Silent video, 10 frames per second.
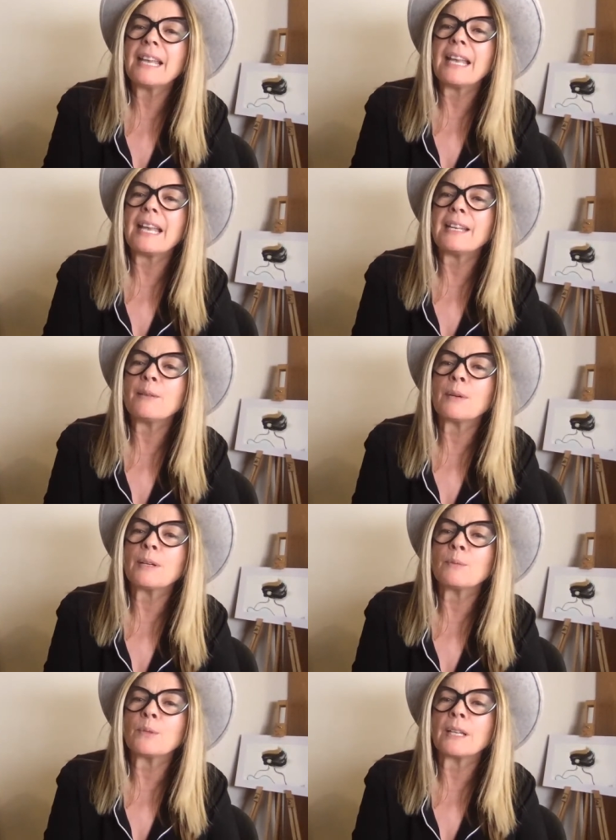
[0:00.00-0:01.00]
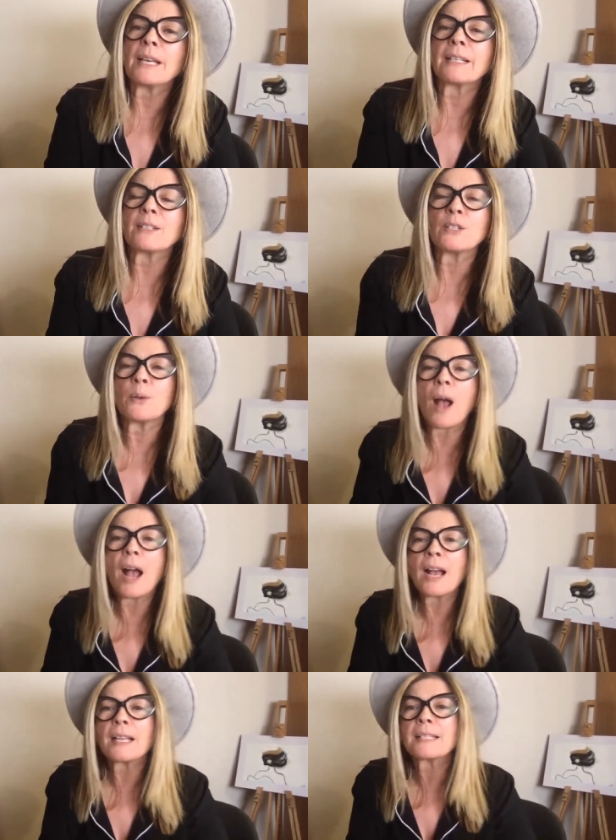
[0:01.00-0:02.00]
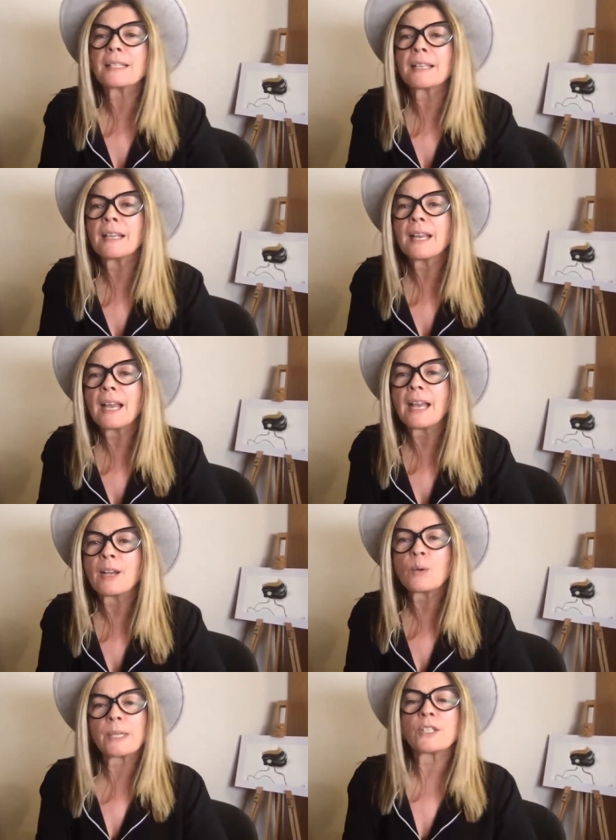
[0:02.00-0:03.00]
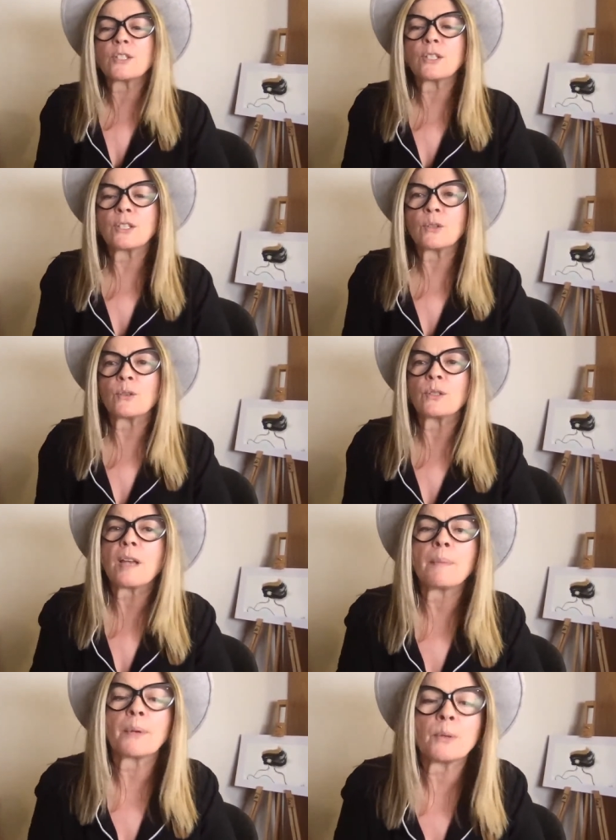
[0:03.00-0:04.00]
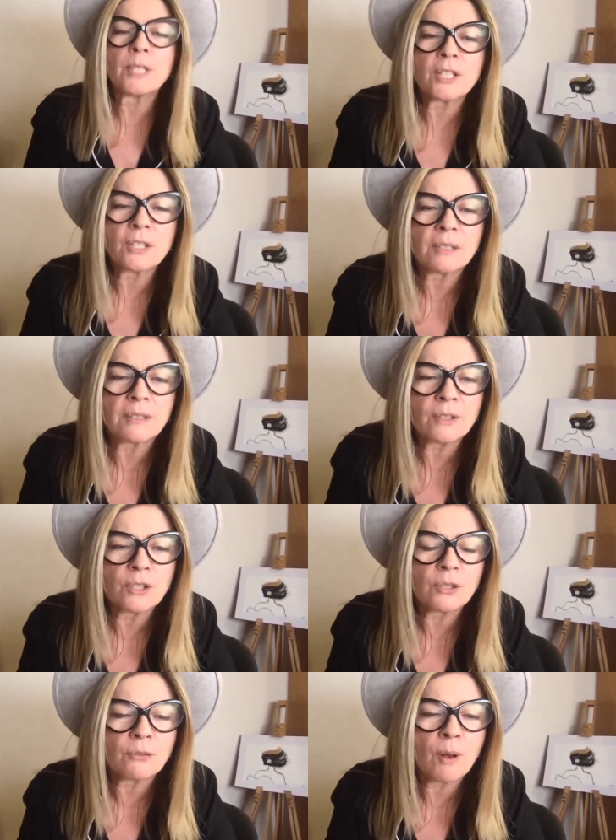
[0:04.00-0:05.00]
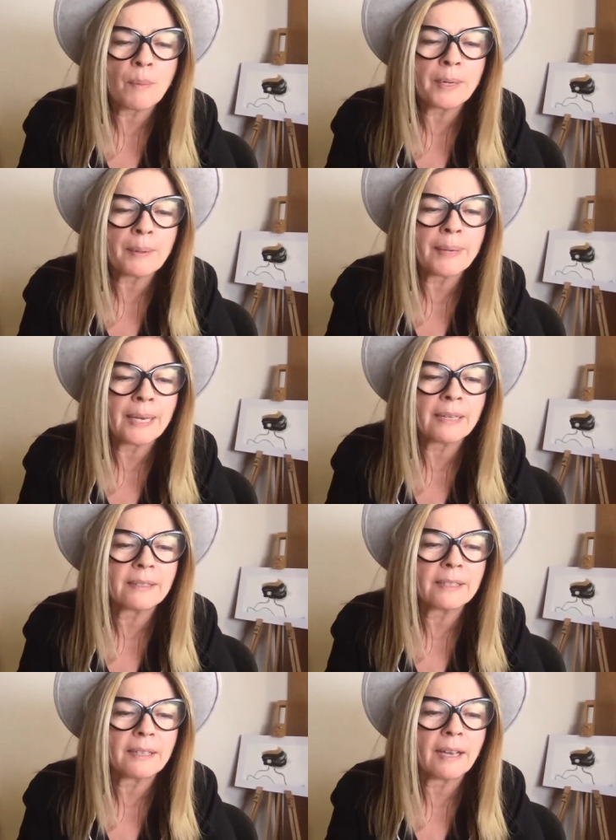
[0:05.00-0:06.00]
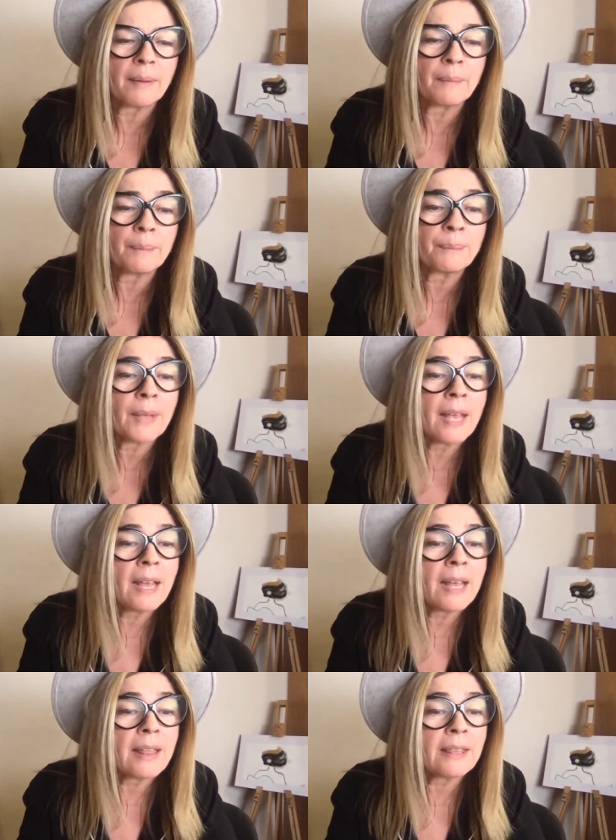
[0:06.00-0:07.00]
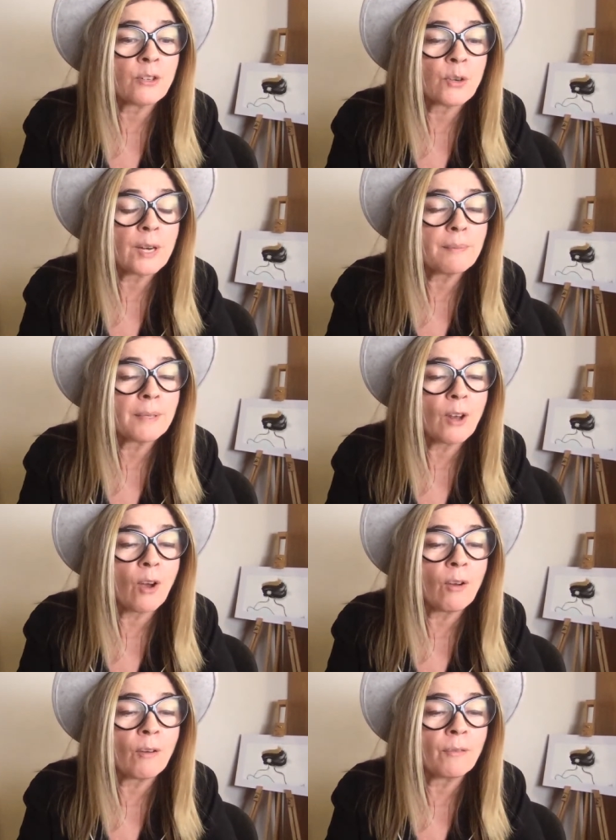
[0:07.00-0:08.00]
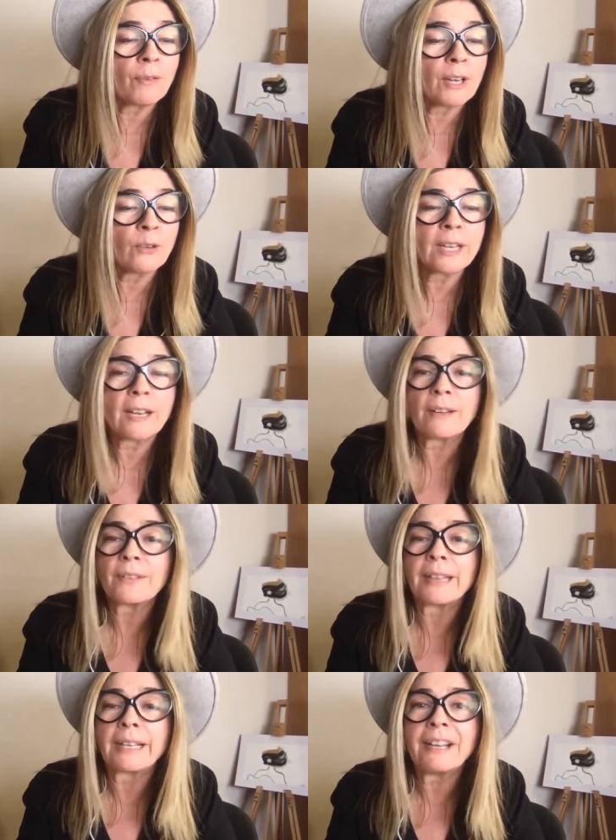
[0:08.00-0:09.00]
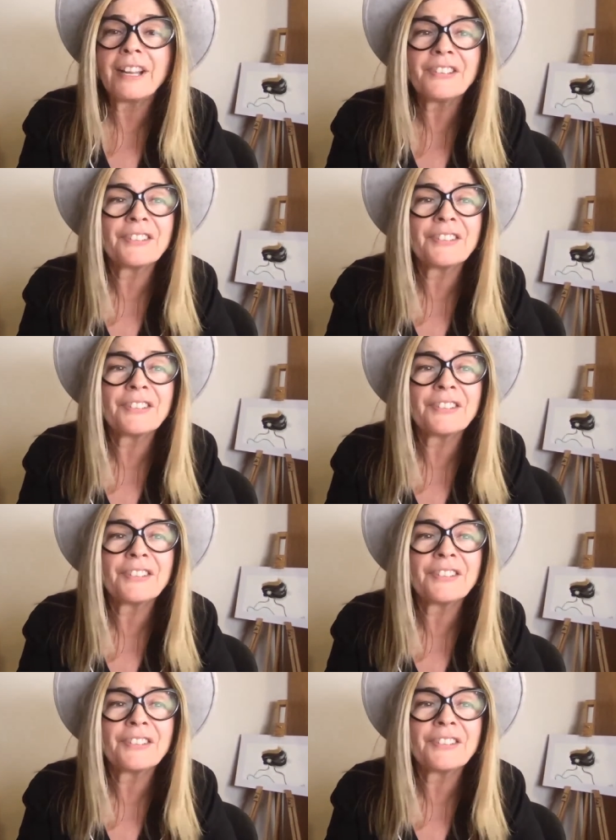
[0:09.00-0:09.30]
Anyone would like to ask a question or type of question to Robyn about the treatment of looking after the gut